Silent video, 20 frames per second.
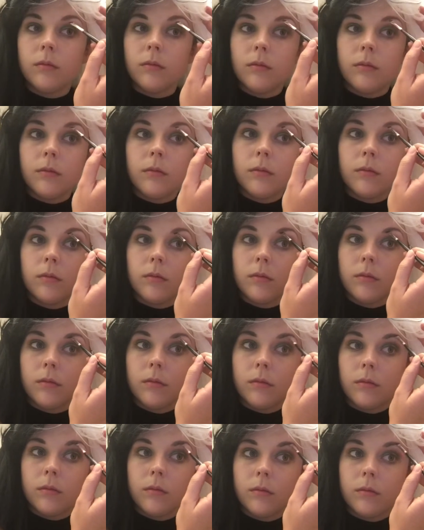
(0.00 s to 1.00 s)

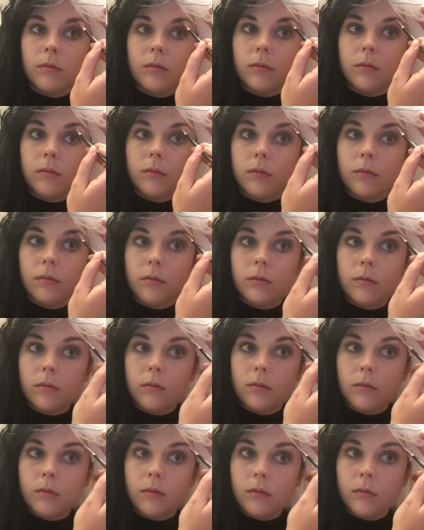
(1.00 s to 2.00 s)

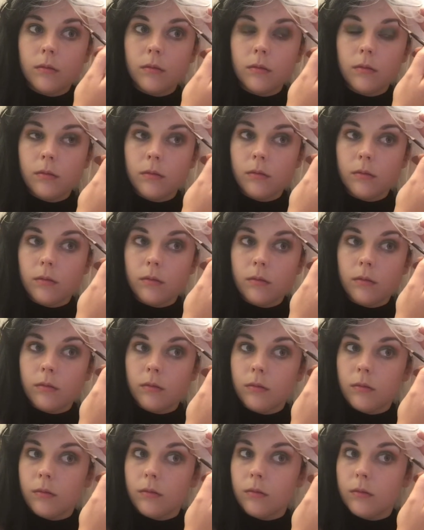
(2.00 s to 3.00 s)

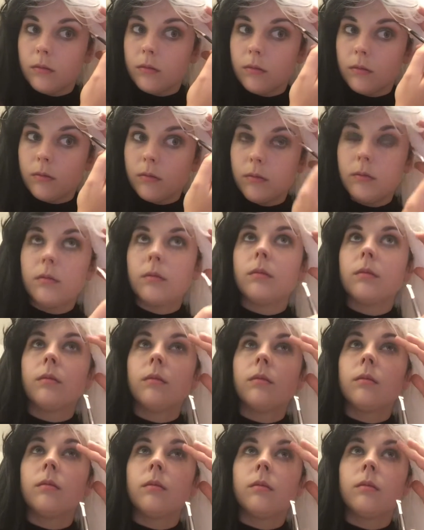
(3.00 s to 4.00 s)

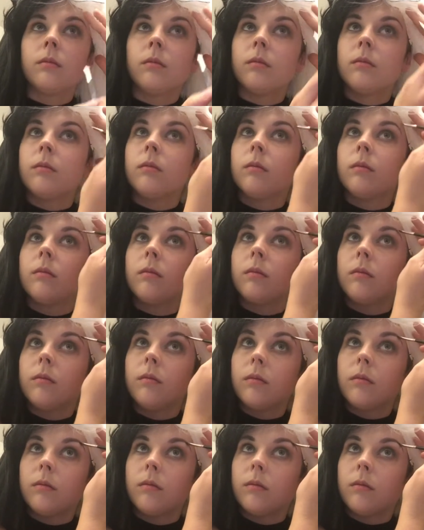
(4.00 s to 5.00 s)

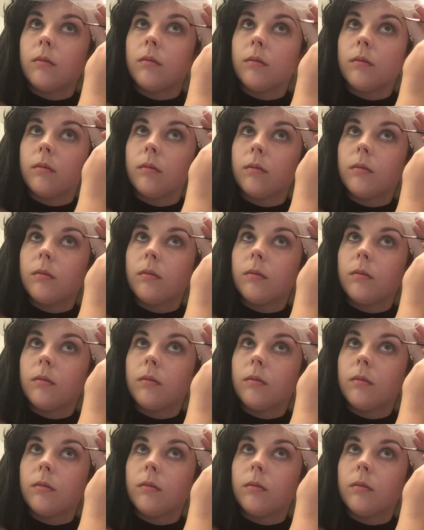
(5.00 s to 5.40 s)
(silence)